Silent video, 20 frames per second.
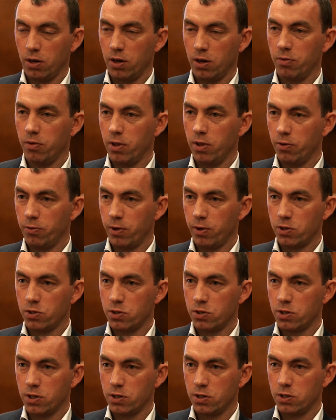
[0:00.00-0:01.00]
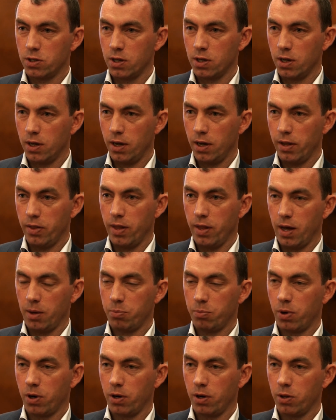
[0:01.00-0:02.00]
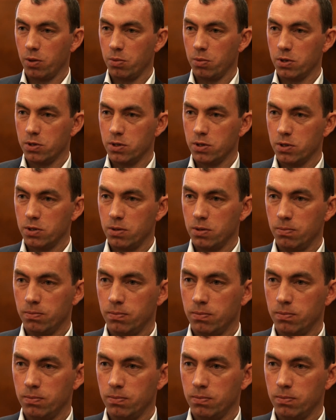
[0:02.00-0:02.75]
deliver the efficiencies in that part of the business.